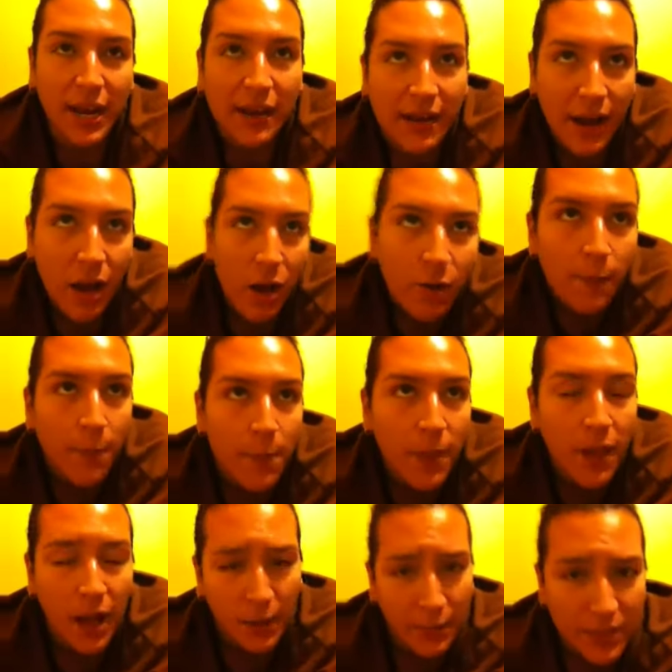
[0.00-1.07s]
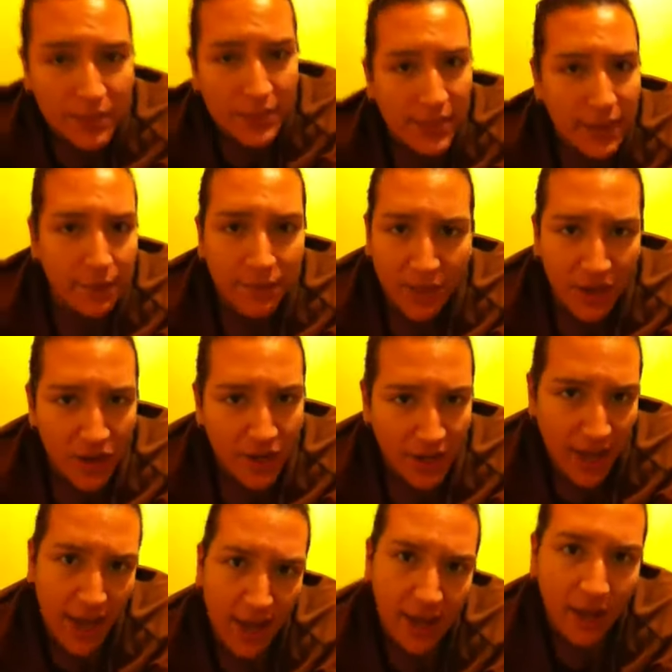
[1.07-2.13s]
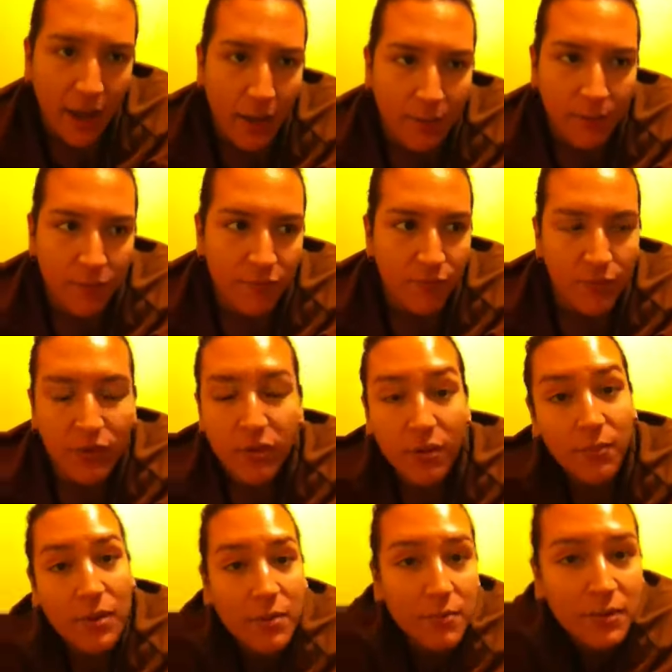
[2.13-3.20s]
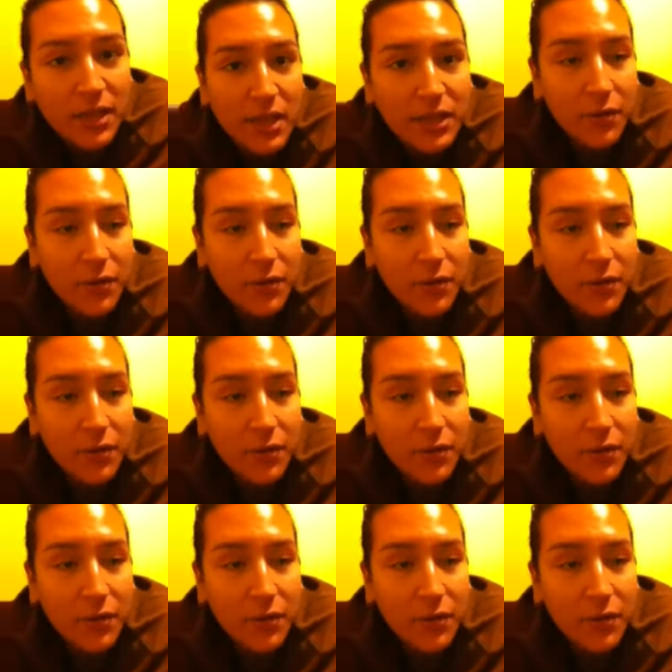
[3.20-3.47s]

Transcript: And now, I'm not saying I'm there yet, I'm completely